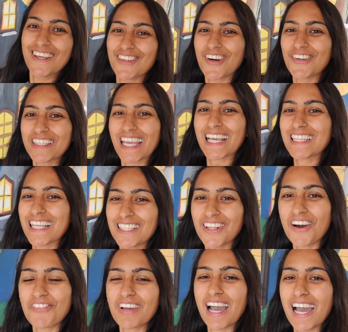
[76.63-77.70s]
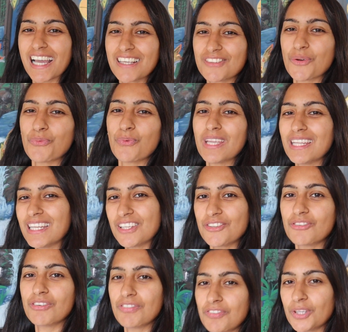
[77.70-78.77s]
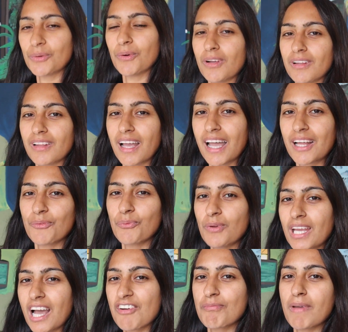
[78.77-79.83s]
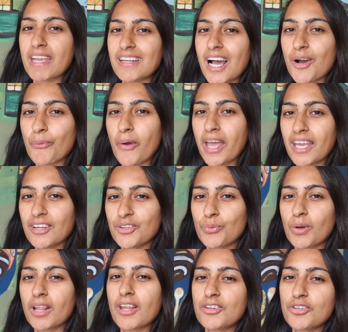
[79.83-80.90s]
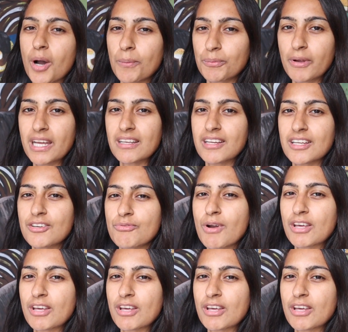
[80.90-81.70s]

So to kick things off guys, we need to refuel and we have made our way to one of the top rated